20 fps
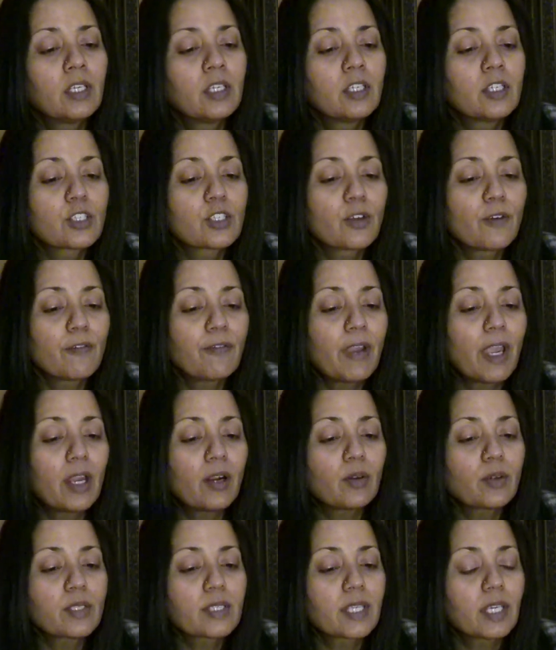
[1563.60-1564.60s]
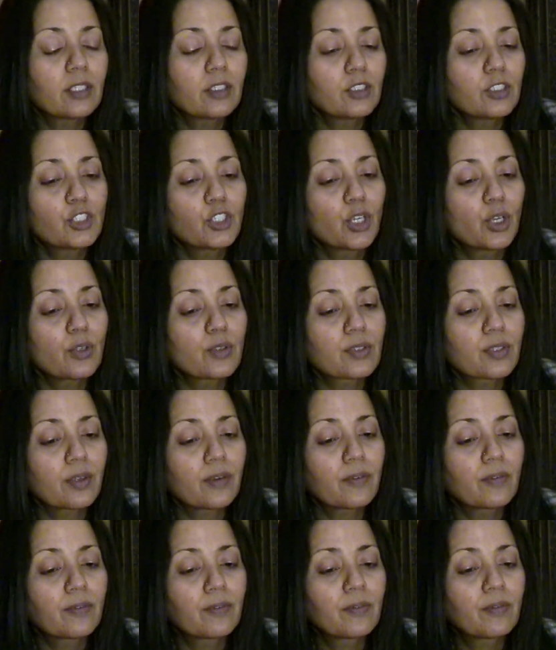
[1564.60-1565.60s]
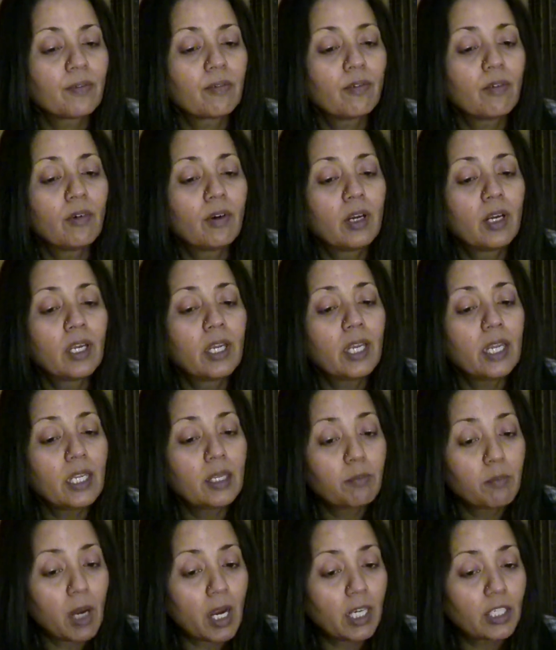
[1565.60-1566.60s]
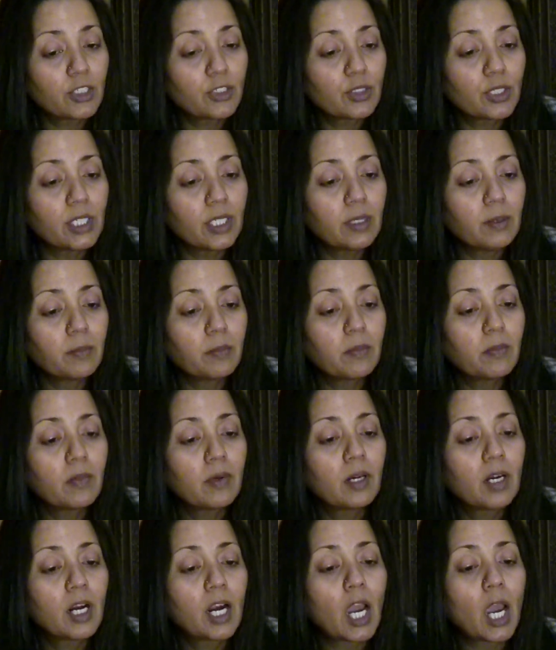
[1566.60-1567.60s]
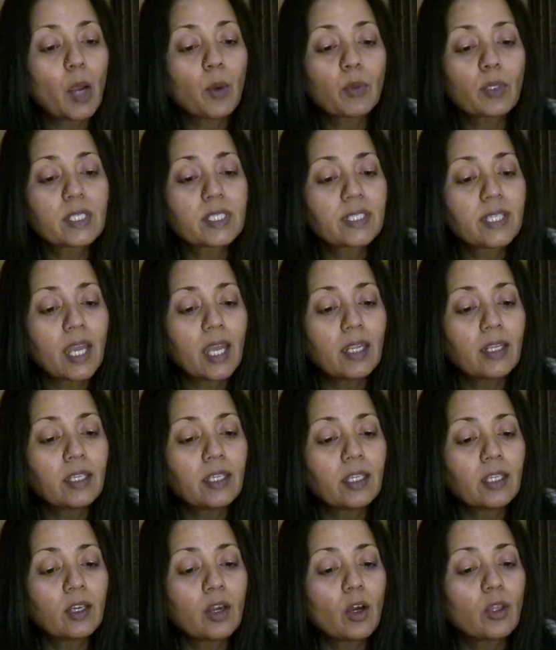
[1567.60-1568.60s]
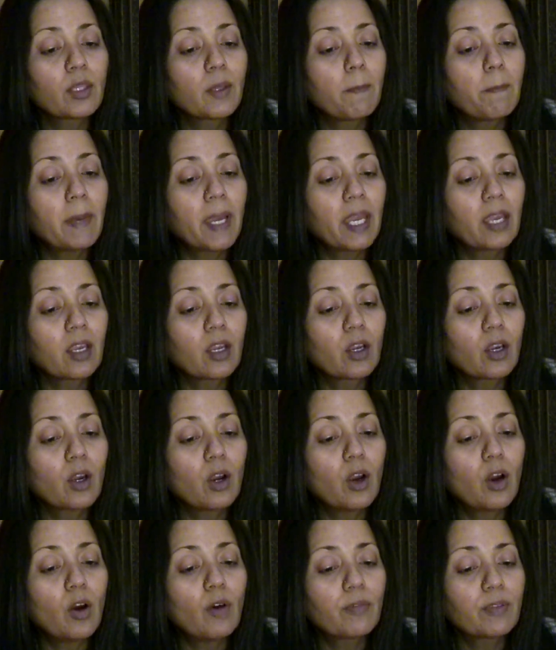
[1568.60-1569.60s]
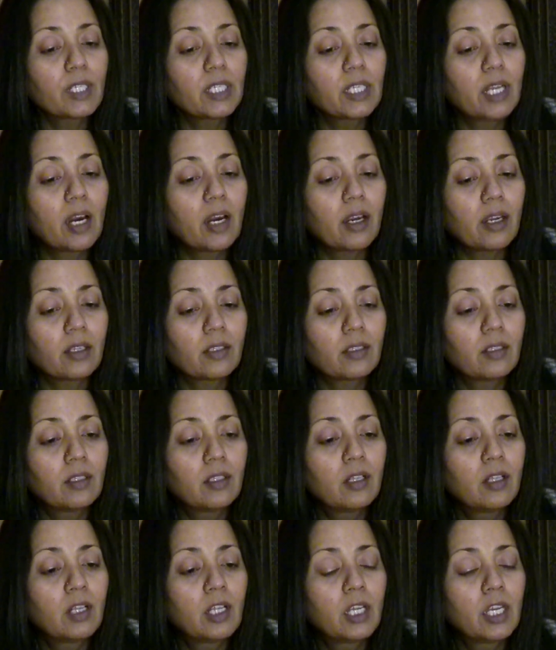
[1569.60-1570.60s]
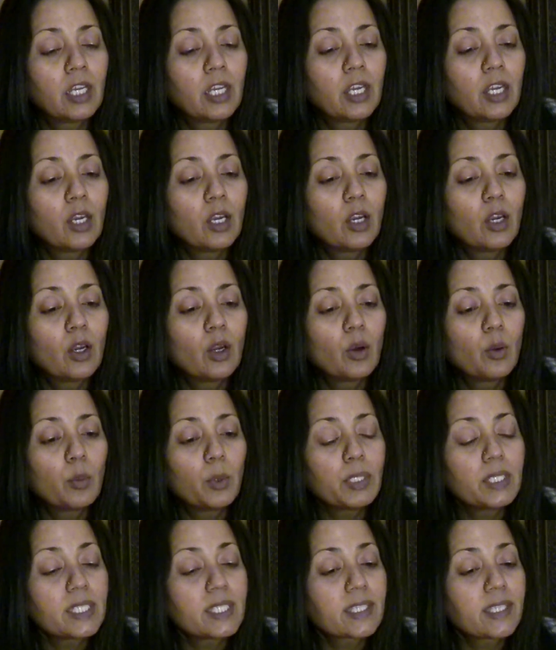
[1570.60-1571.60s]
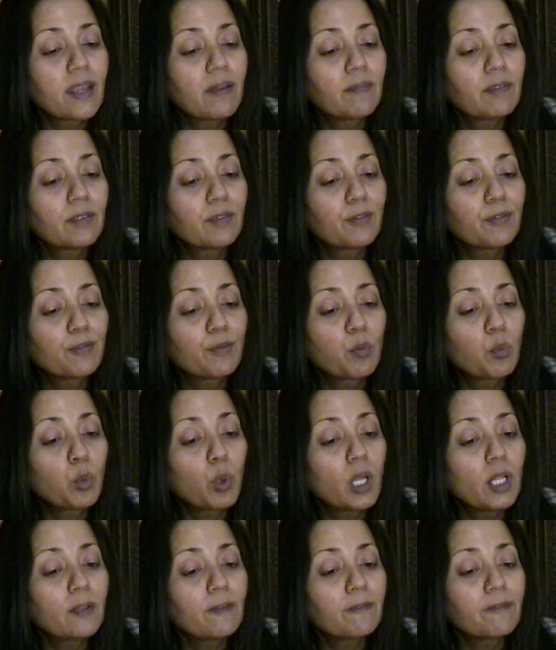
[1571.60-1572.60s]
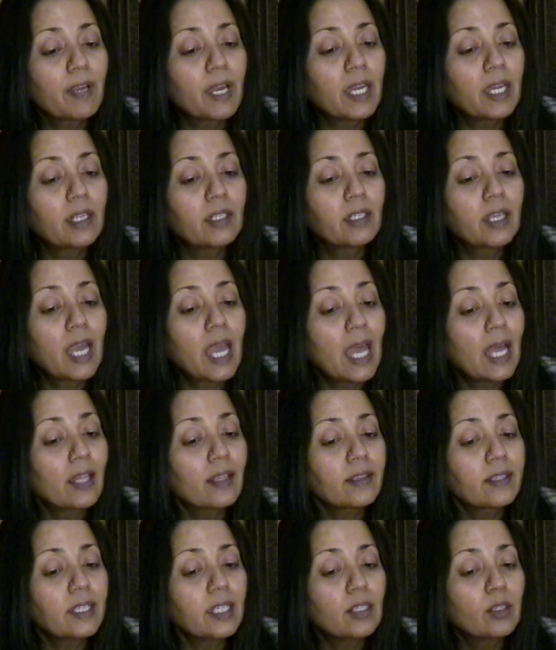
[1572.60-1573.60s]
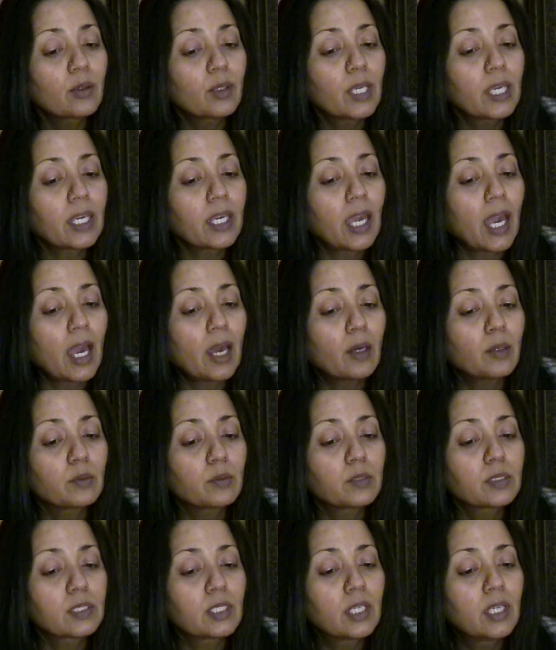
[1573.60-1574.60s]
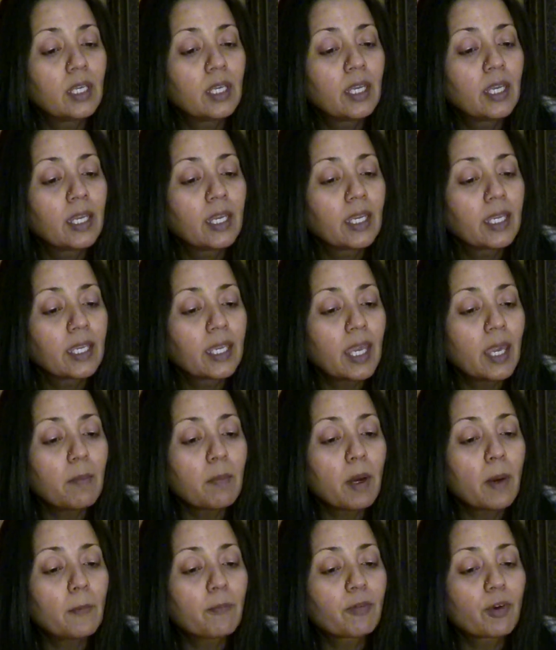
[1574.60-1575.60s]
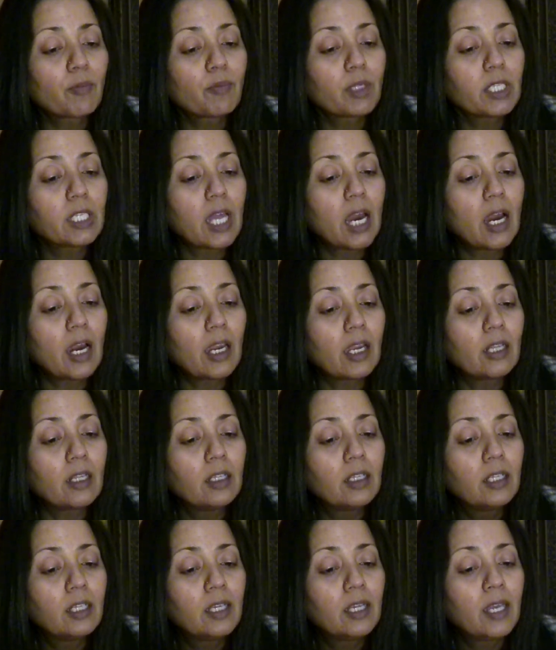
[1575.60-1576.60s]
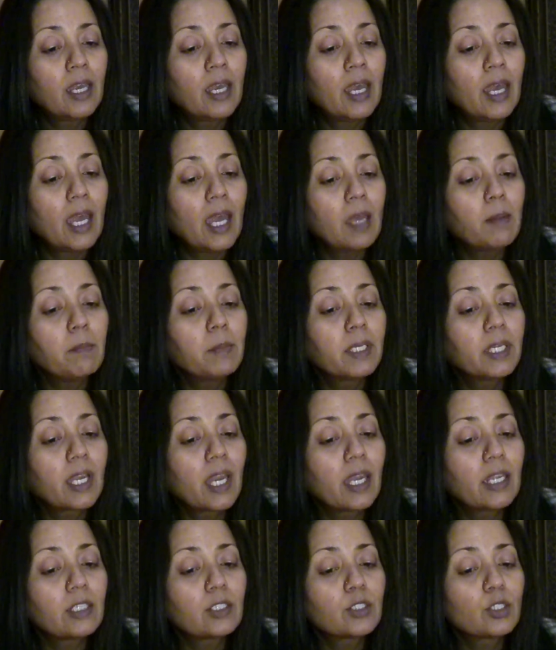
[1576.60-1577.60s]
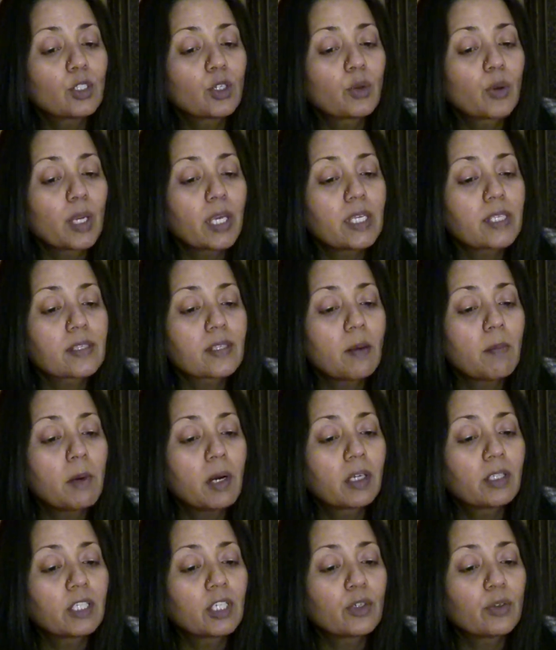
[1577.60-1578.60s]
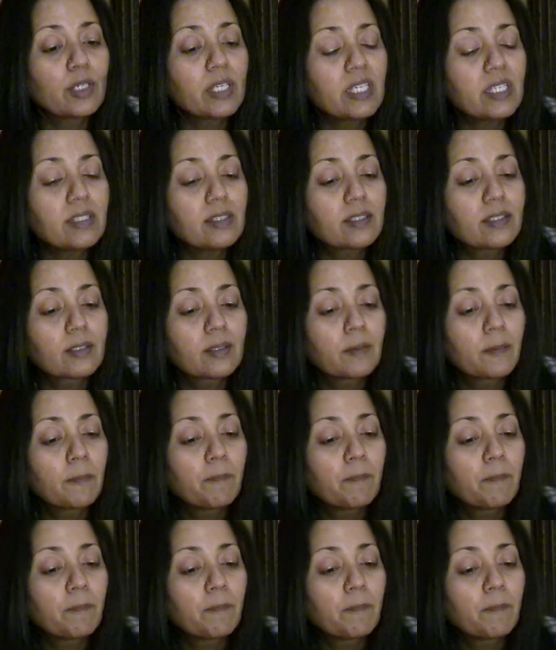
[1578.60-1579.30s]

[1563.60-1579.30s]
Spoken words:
So Pharaoh said to Joseph, "In my dream I was standing on the bank of the Nile, when 7 well-fed, healthy-looking cows came up from the Nile and began to graze among the reeds.